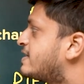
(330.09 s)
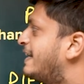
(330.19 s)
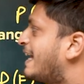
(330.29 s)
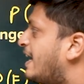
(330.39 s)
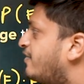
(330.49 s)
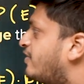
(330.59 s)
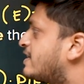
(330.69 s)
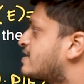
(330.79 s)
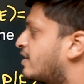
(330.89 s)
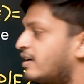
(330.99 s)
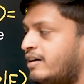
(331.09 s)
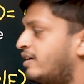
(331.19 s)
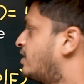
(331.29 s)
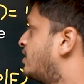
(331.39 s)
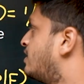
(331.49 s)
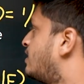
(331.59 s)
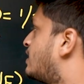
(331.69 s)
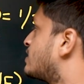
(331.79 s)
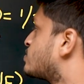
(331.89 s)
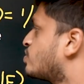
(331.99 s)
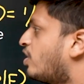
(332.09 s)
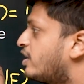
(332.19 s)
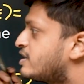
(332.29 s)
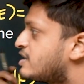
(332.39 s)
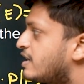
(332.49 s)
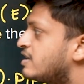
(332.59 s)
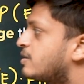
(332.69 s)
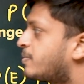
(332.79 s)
that F has occurred does not change the